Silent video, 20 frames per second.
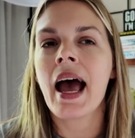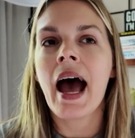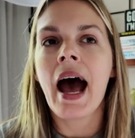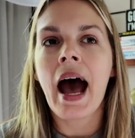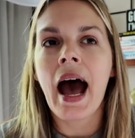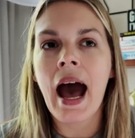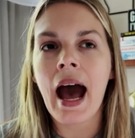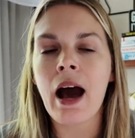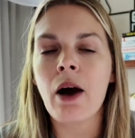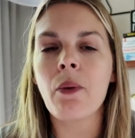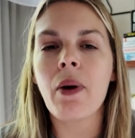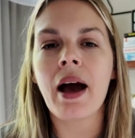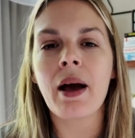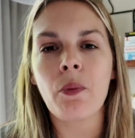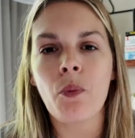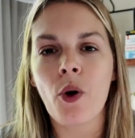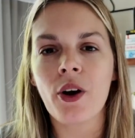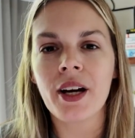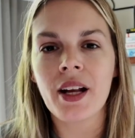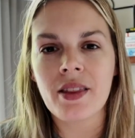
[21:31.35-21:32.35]
How I
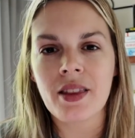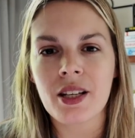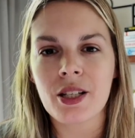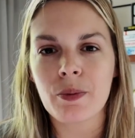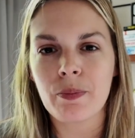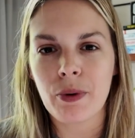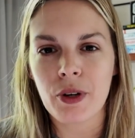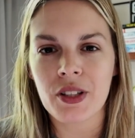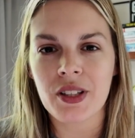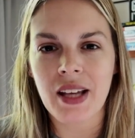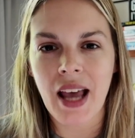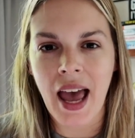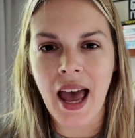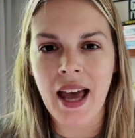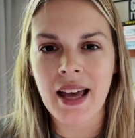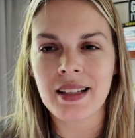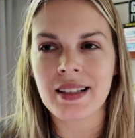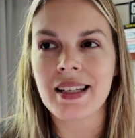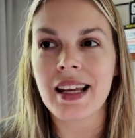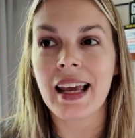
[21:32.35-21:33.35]
wanted this book to
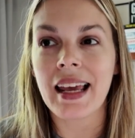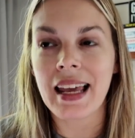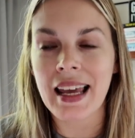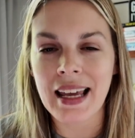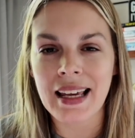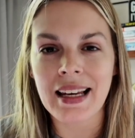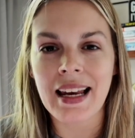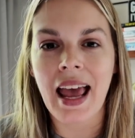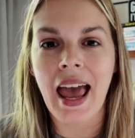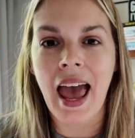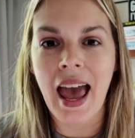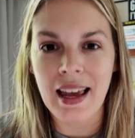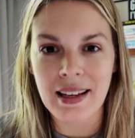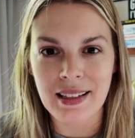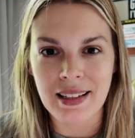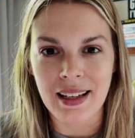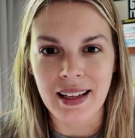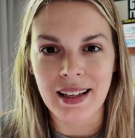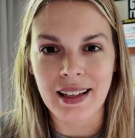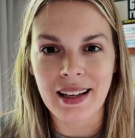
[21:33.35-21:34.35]
end, it
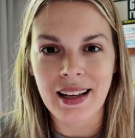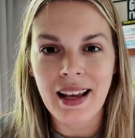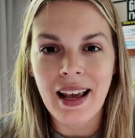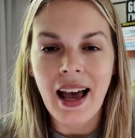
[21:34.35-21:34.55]
ended.